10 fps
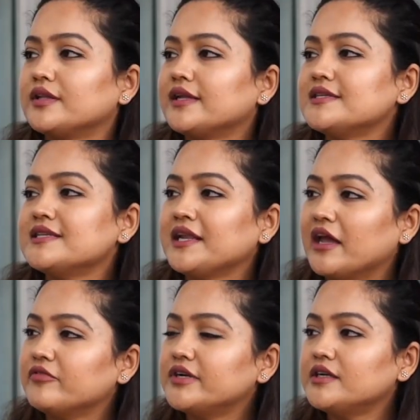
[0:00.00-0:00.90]
There is an
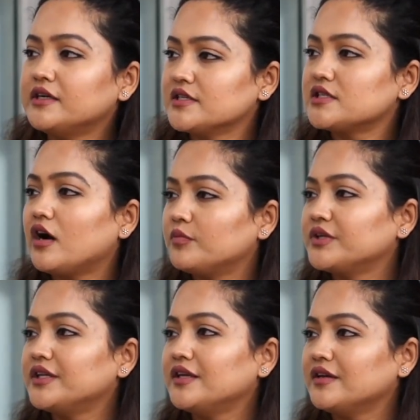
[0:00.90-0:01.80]
evident
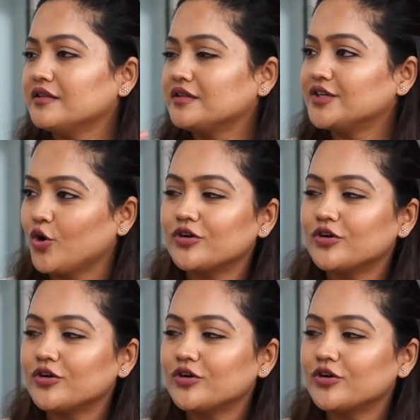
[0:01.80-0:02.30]
disharmony in the